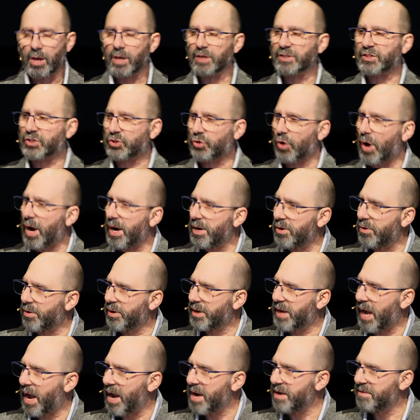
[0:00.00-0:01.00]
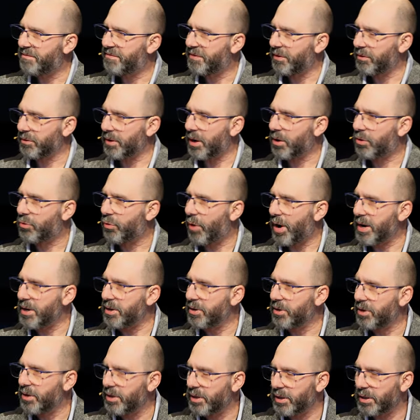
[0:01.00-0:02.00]
Australia again felt a great
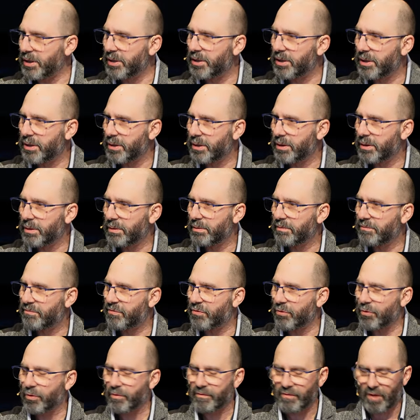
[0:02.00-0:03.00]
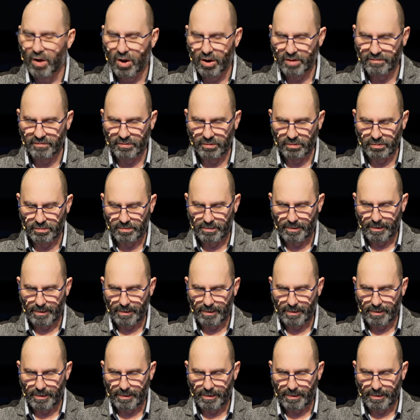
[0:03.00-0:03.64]
need for revival.